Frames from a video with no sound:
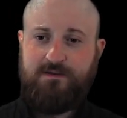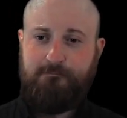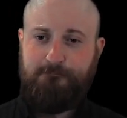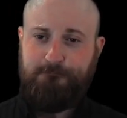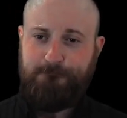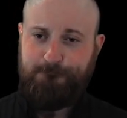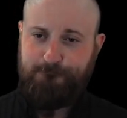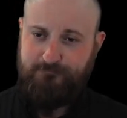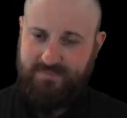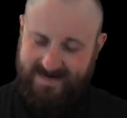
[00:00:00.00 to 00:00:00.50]

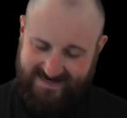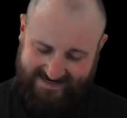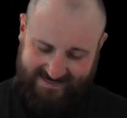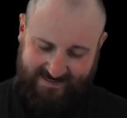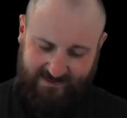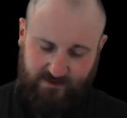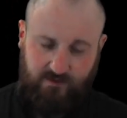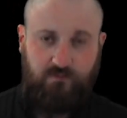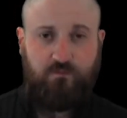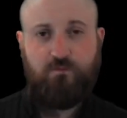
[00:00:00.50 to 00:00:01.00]

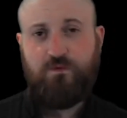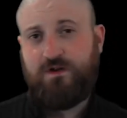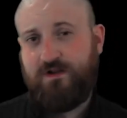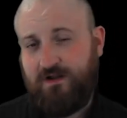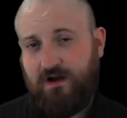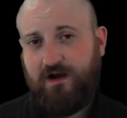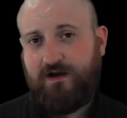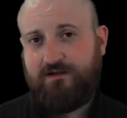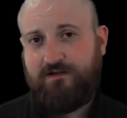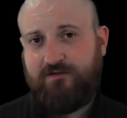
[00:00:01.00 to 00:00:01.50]
Meaning,
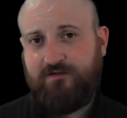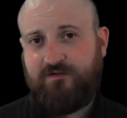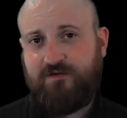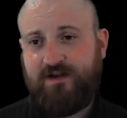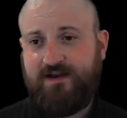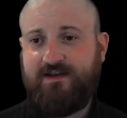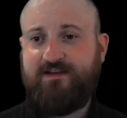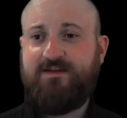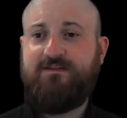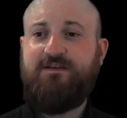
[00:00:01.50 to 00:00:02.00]
regardless of
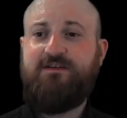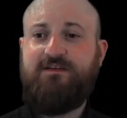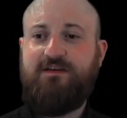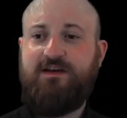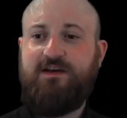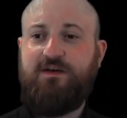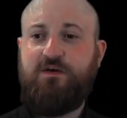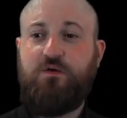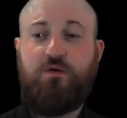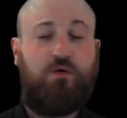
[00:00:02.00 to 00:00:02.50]

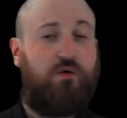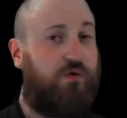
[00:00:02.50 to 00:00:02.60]
connectivity